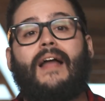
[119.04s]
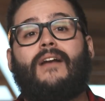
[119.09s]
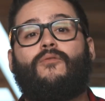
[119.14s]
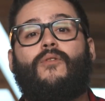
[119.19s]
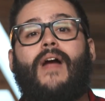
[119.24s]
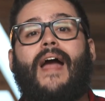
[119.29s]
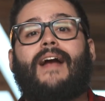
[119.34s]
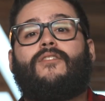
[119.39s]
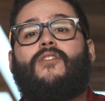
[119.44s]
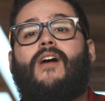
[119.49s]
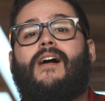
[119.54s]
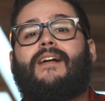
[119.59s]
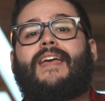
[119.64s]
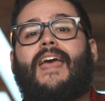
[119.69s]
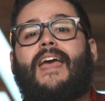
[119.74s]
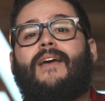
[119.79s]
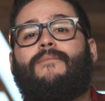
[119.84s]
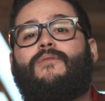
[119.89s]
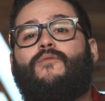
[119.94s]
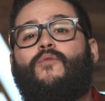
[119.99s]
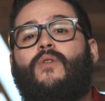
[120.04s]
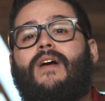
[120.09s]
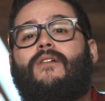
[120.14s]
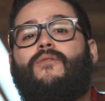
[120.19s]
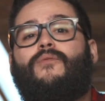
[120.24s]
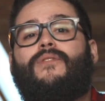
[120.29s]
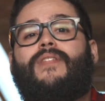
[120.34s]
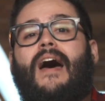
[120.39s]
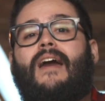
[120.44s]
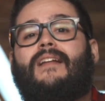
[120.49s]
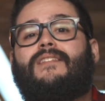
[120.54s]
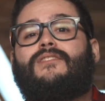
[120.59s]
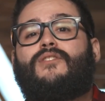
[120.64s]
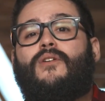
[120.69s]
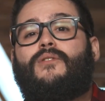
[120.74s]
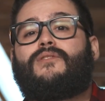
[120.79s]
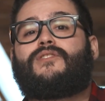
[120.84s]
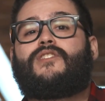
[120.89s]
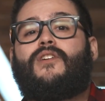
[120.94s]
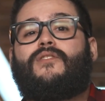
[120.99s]
Ragnarok came and went without a
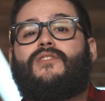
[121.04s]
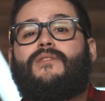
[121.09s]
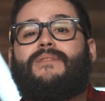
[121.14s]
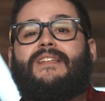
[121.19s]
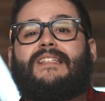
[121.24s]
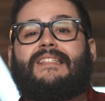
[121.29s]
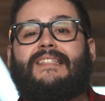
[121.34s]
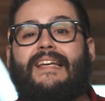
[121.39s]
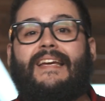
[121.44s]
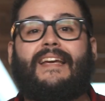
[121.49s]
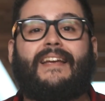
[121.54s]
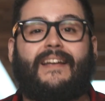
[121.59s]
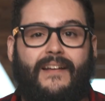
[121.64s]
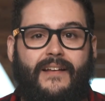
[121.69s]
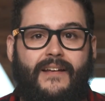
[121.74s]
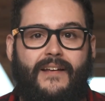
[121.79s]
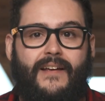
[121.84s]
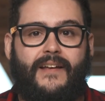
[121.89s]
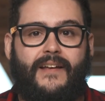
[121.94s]
soul stone to be seen.